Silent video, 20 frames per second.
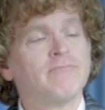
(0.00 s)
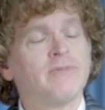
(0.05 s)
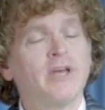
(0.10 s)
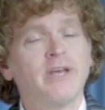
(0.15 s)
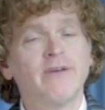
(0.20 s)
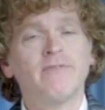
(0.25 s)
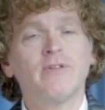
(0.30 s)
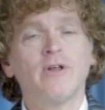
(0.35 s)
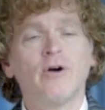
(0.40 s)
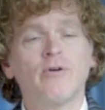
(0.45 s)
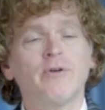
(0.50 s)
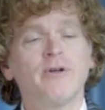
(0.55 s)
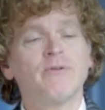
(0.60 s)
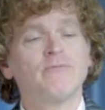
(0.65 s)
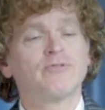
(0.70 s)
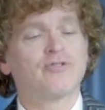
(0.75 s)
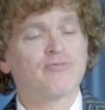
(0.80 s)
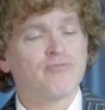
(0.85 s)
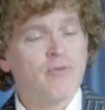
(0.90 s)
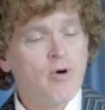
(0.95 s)
even though he
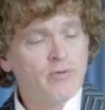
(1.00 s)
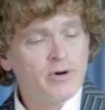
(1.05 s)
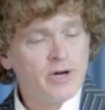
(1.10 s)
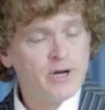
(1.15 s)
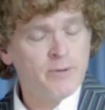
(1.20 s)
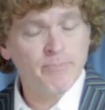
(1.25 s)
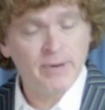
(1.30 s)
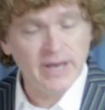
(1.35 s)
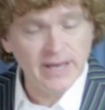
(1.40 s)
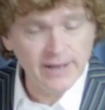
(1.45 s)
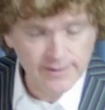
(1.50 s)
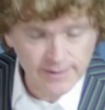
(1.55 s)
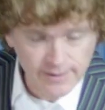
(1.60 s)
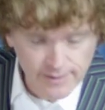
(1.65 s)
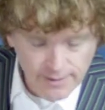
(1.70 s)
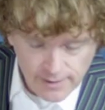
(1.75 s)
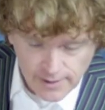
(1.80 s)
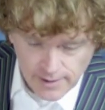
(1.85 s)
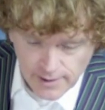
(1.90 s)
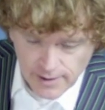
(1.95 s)
was thrown in a pit
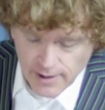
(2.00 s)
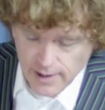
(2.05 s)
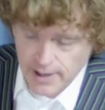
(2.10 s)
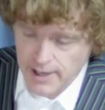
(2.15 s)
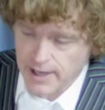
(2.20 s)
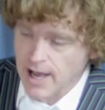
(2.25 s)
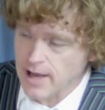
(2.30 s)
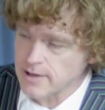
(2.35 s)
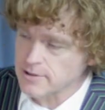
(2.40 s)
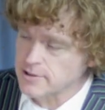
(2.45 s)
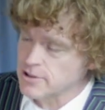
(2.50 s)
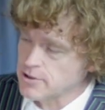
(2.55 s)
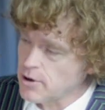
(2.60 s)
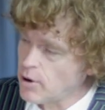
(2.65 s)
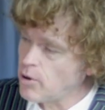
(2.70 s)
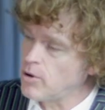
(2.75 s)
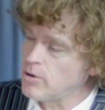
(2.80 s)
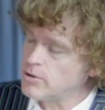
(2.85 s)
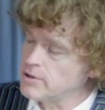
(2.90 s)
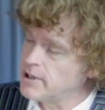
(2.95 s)
and he got
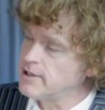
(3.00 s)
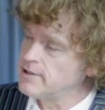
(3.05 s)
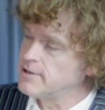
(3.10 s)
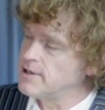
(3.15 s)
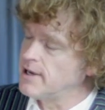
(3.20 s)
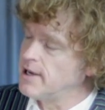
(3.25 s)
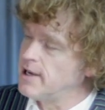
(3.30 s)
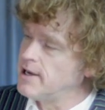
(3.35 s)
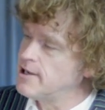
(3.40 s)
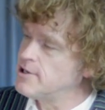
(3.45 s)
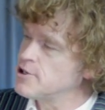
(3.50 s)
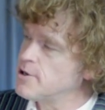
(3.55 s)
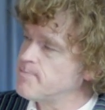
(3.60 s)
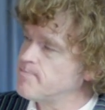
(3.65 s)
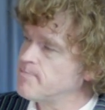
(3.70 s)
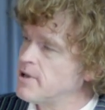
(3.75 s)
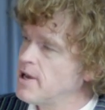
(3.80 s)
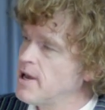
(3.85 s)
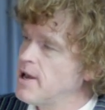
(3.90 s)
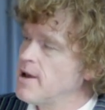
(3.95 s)
sold into
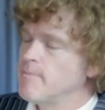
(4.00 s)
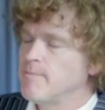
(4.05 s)
Egypt